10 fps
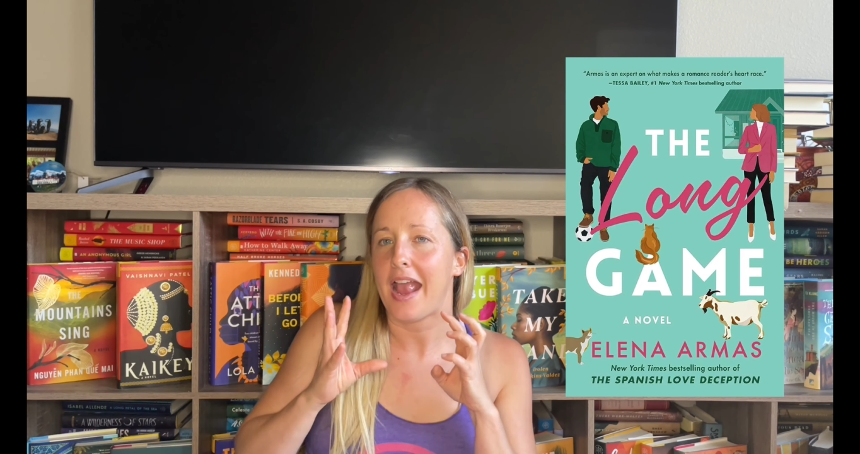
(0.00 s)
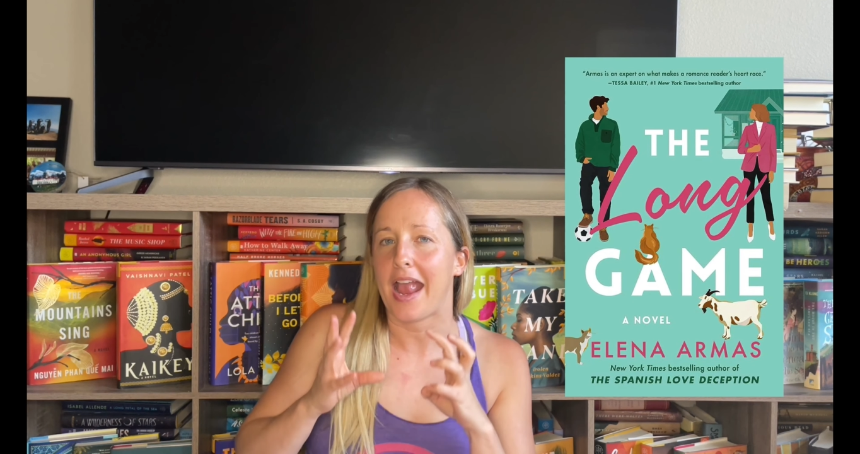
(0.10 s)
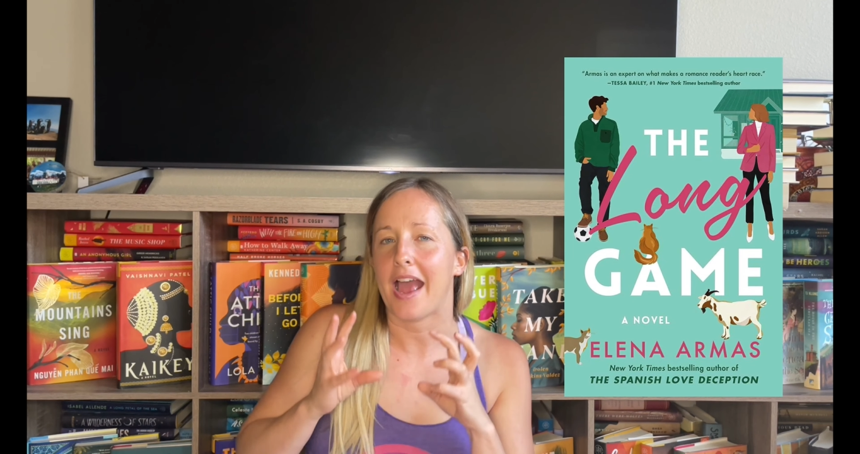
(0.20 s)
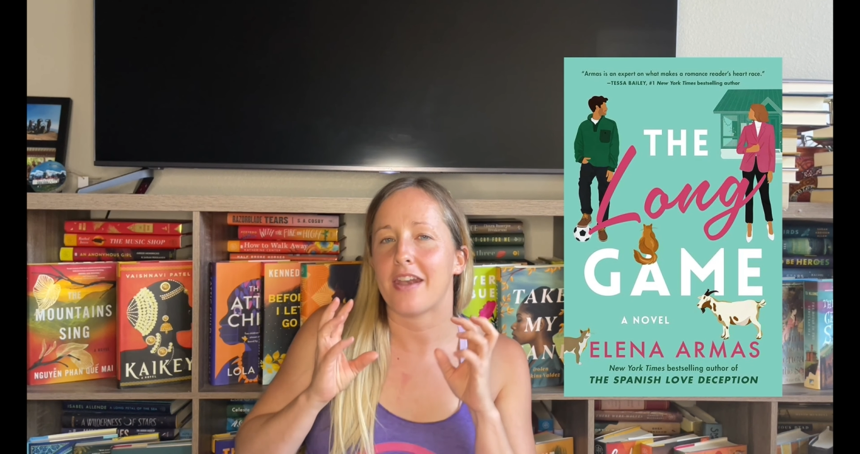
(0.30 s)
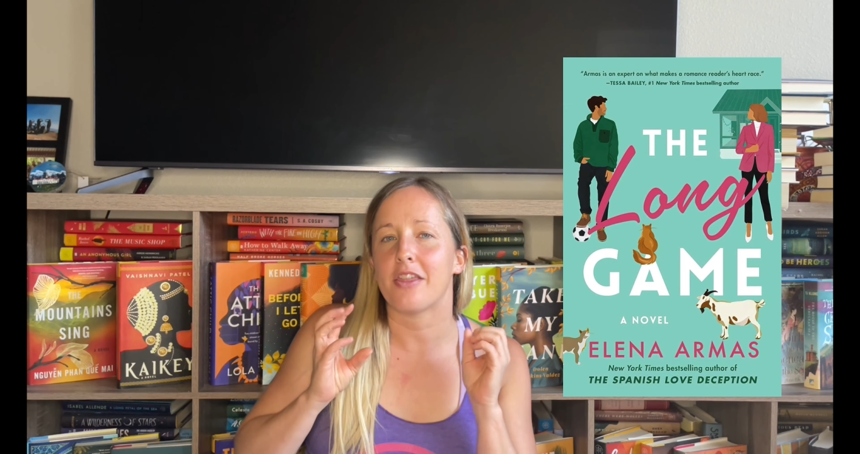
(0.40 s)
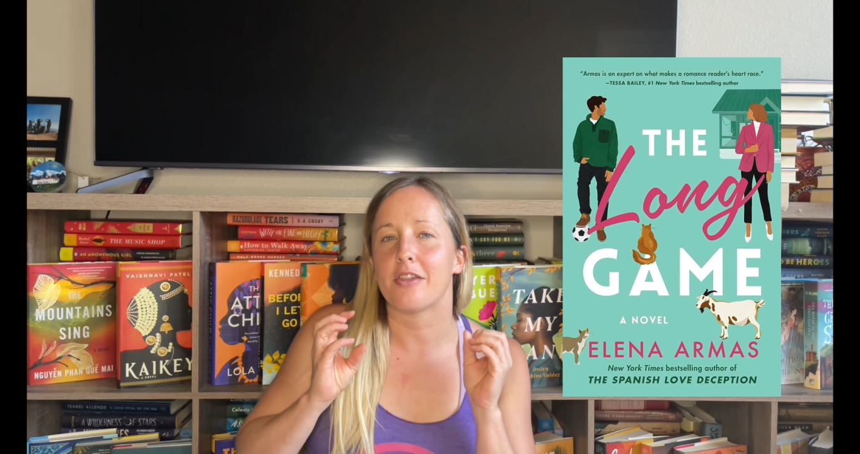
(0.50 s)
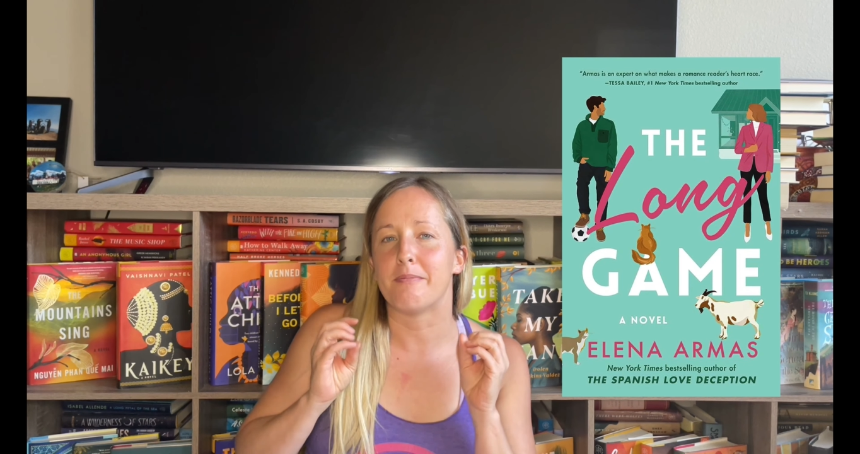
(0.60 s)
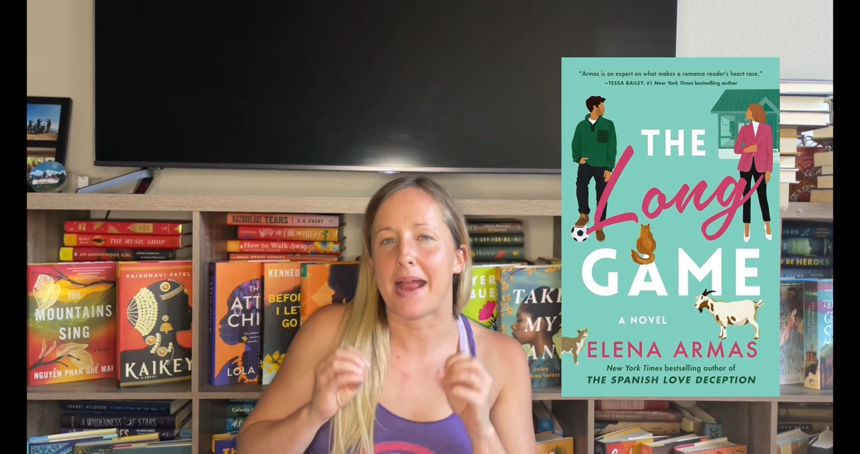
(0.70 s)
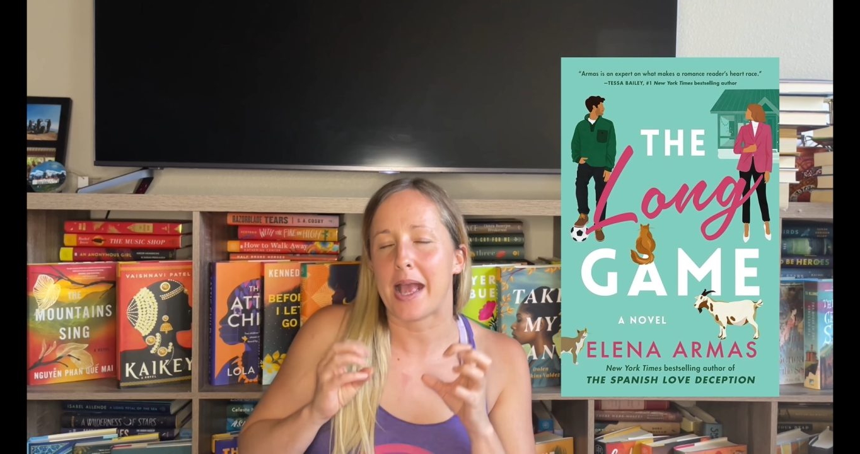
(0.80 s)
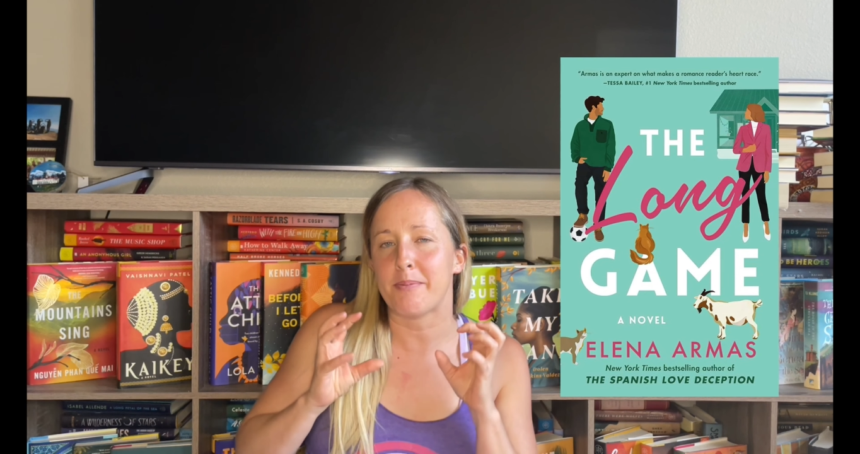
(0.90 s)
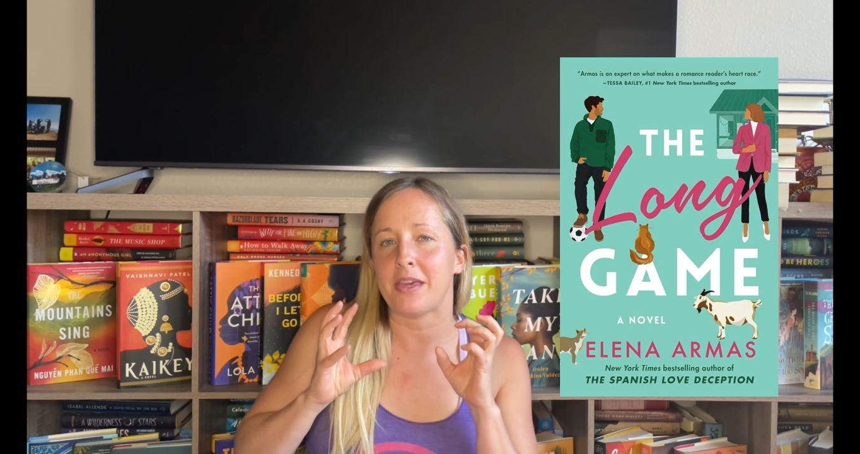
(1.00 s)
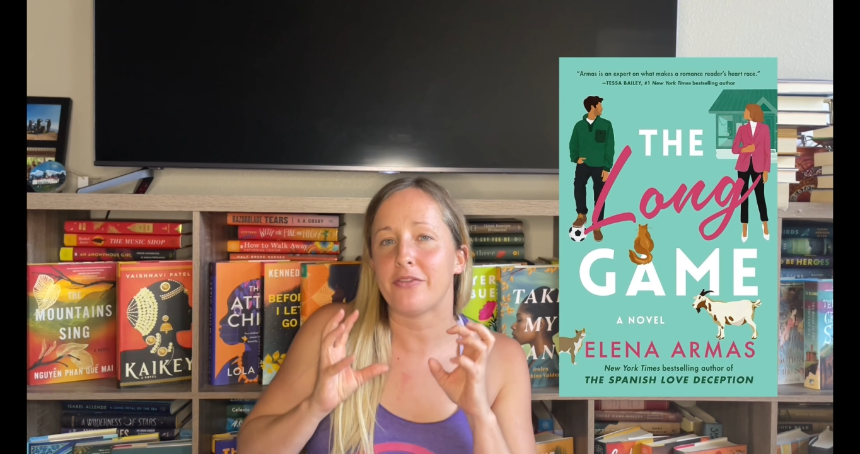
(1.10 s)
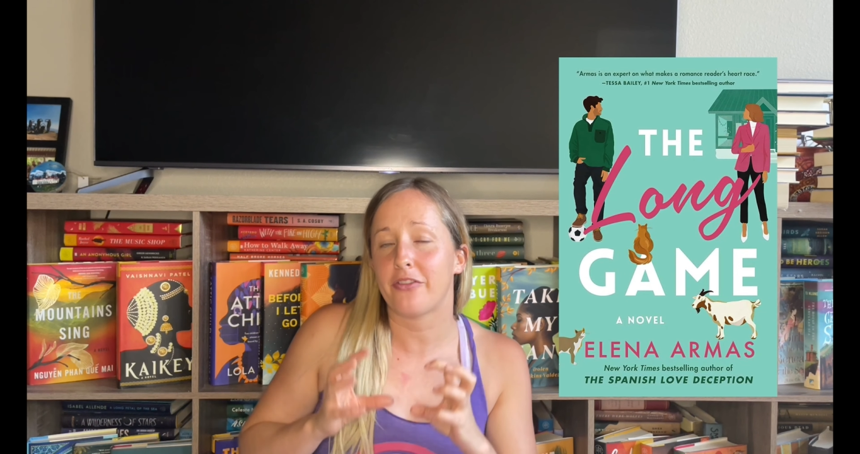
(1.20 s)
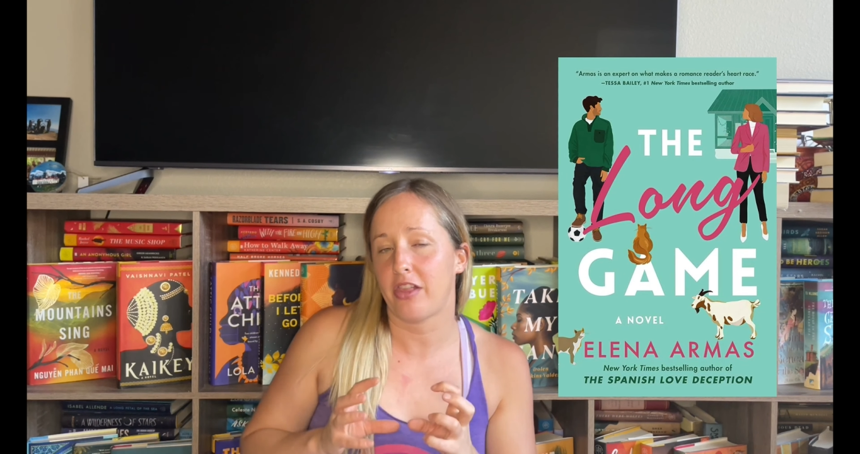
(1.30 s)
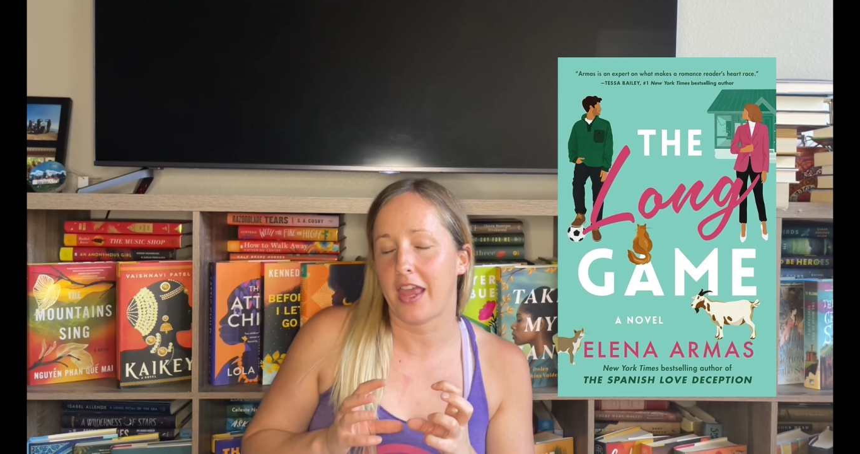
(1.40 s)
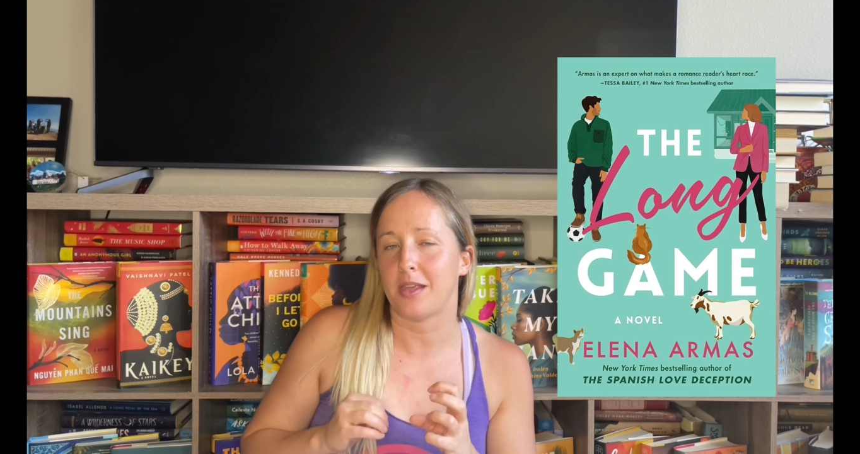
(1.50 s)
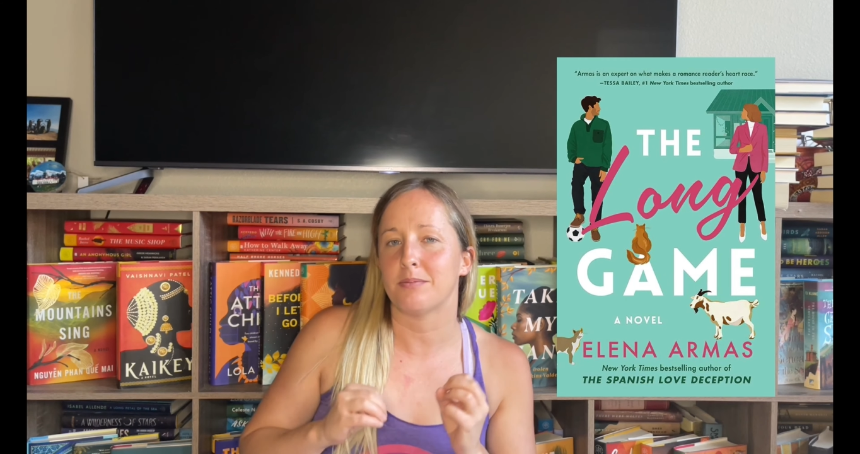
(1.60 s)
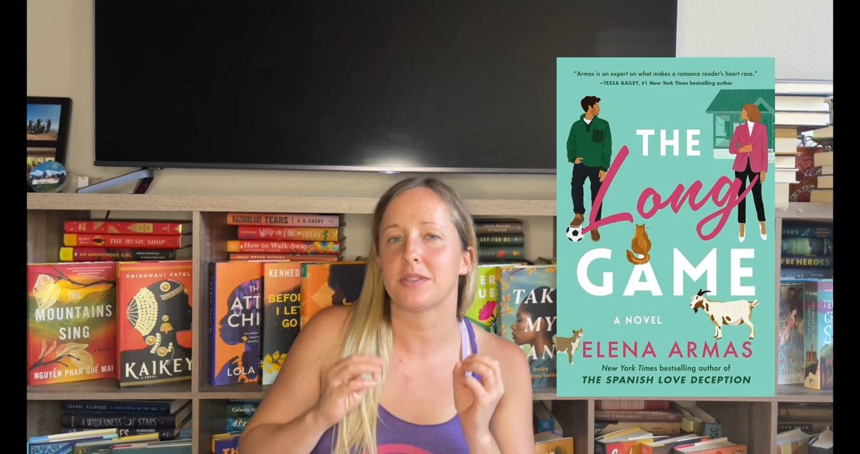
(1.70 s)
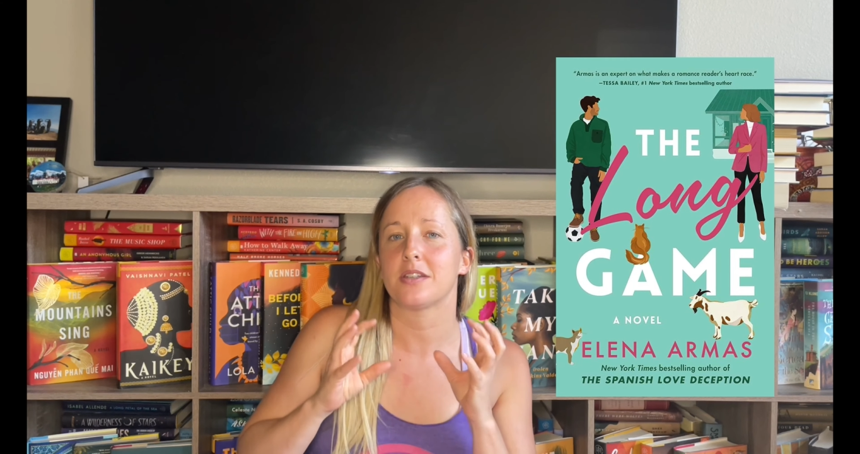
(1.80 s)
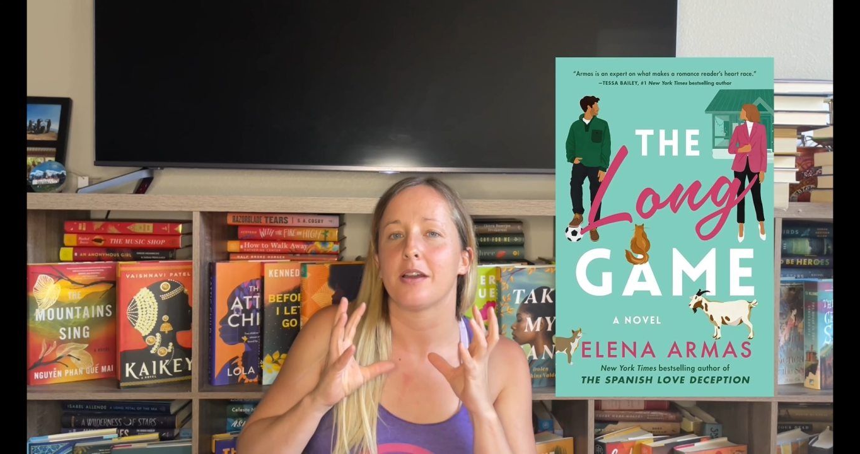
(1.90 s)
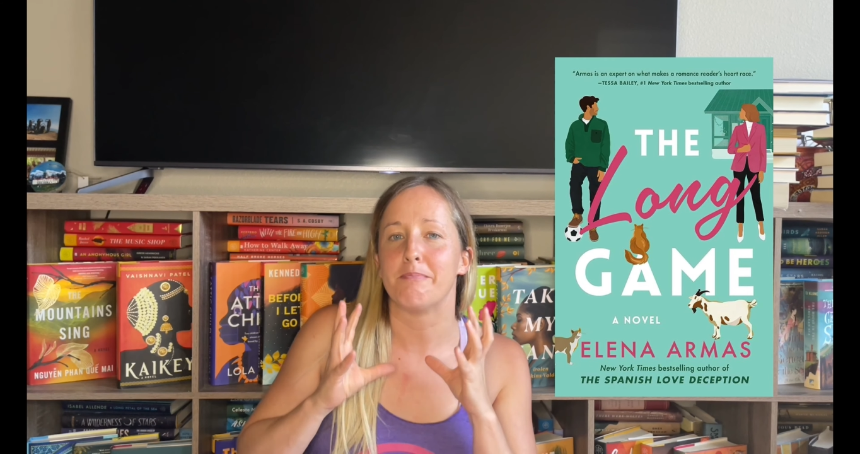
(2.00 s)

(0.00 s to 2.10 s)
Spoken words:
and the Miami Flames